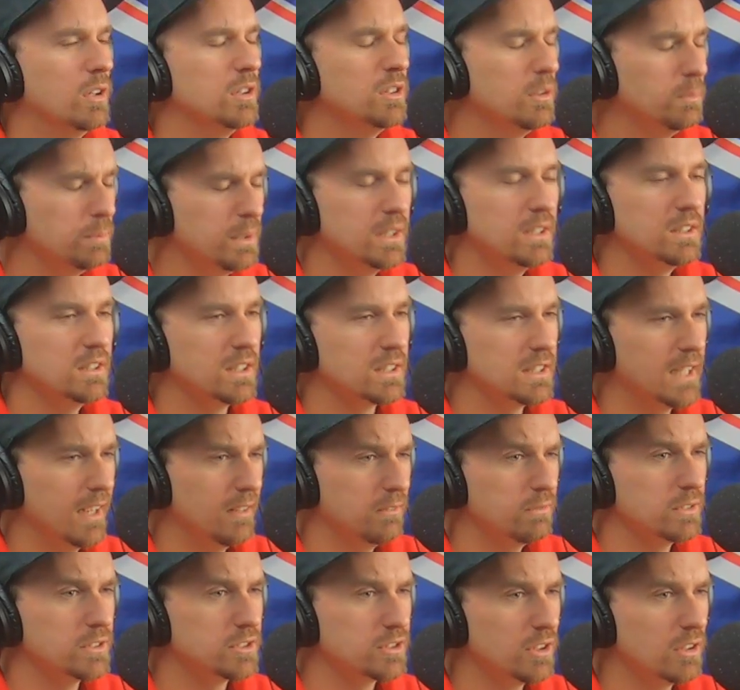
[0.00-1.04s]
Well, you've been in the
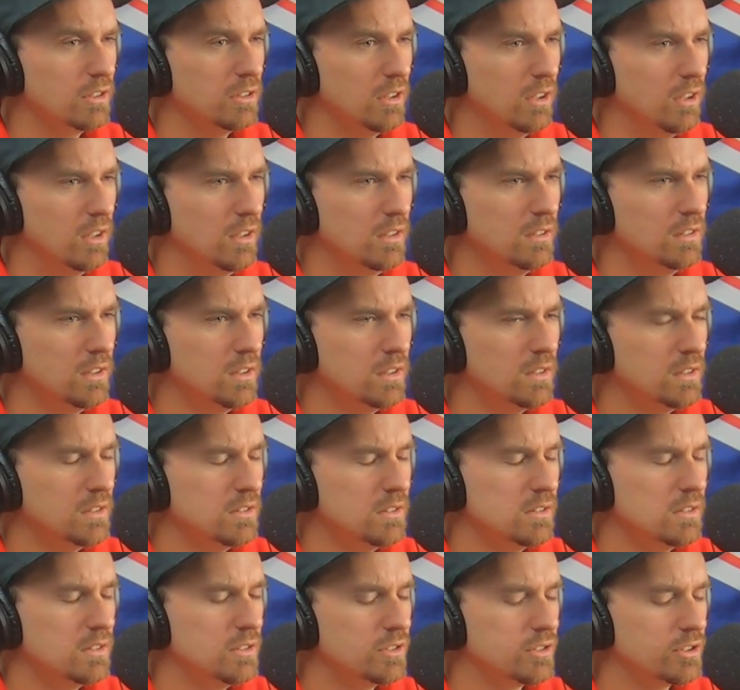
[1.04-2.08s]
game for so long,
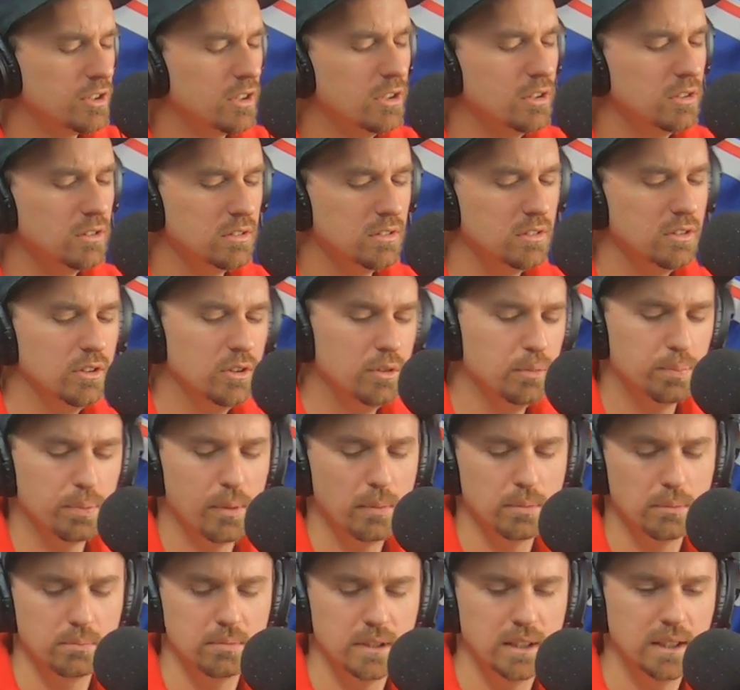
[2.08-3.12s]
so you
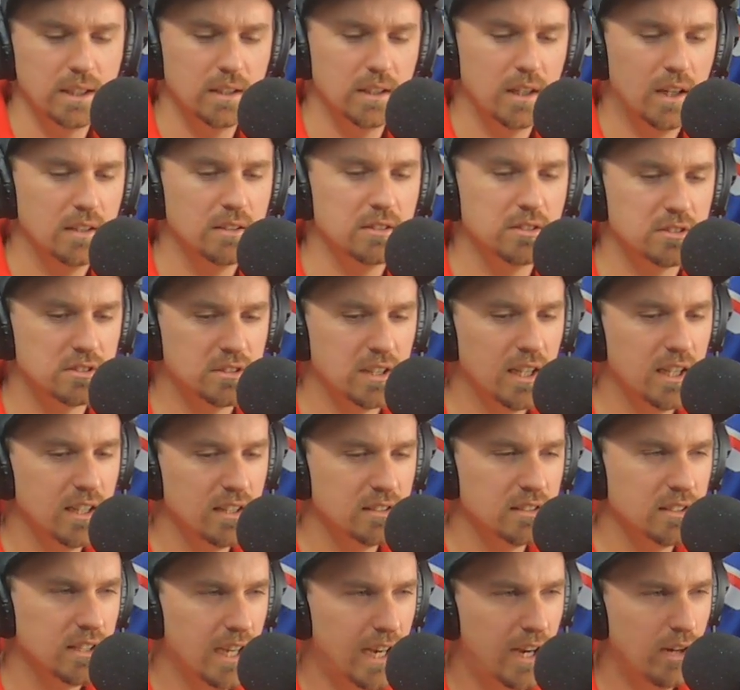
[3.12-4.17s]
probably
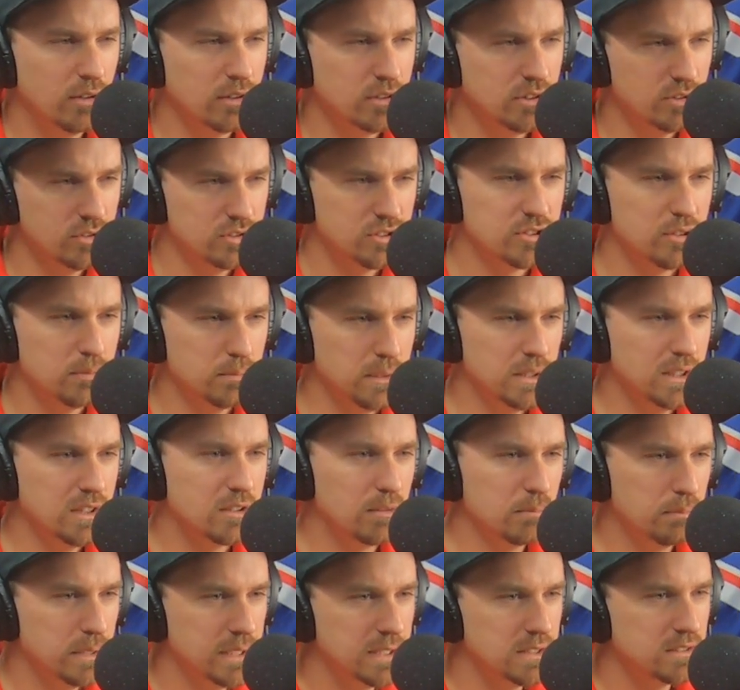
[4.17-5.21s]
understand how it used to be
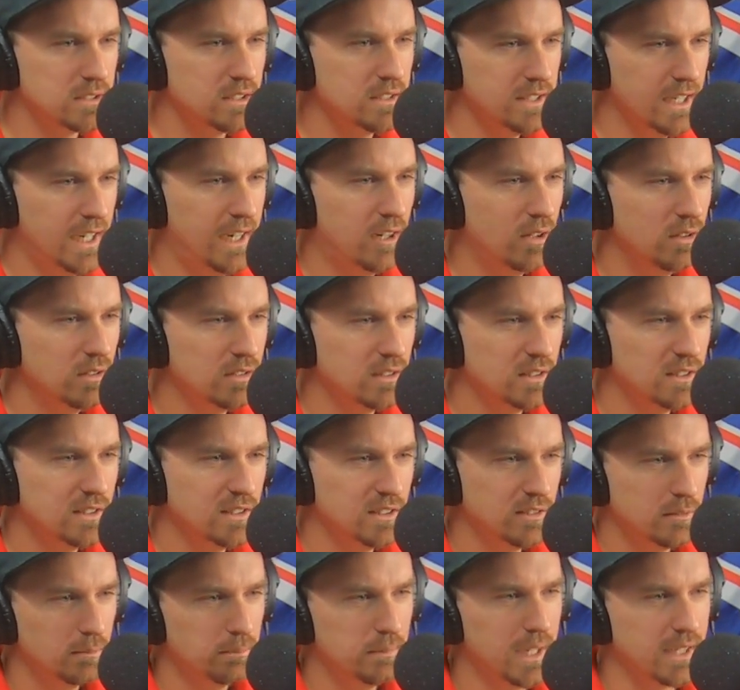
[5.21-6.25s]
compared to now.
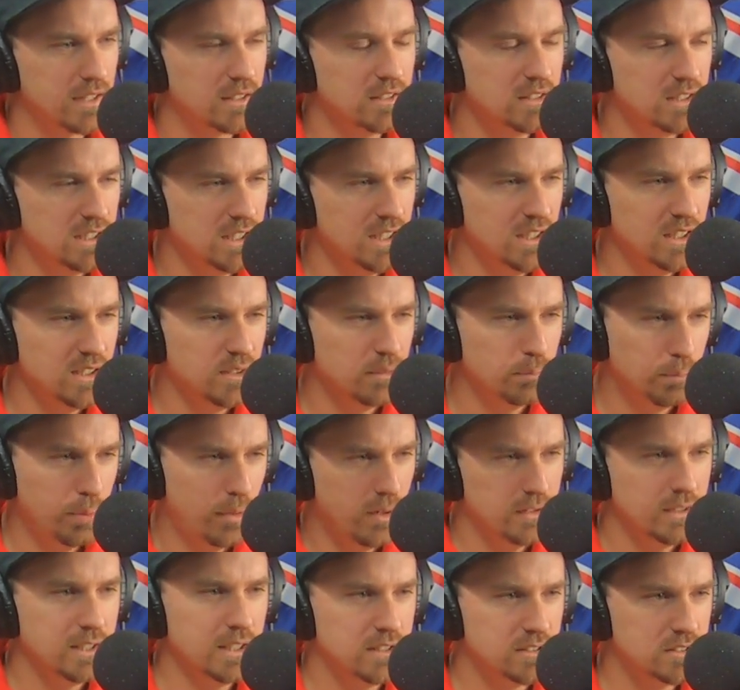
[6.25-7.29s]
Back in the
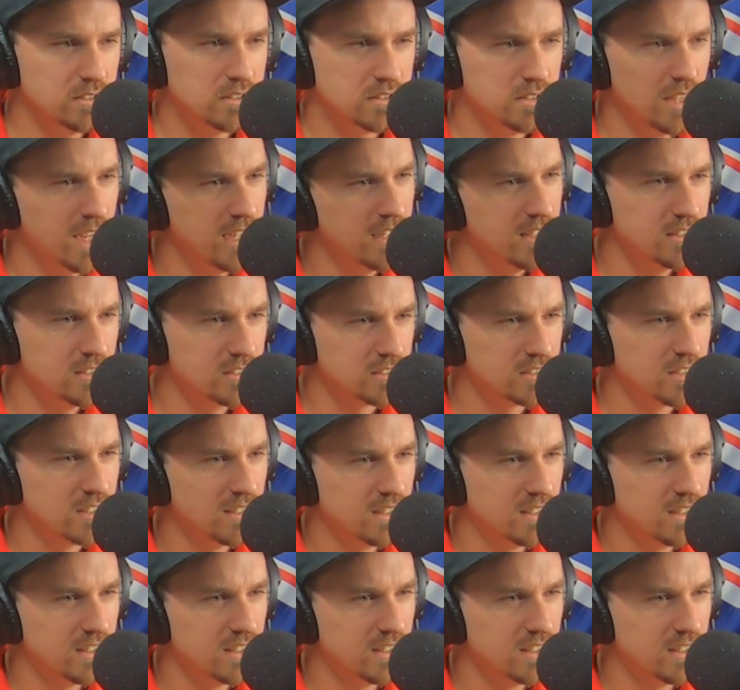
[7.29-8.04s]
potheads days.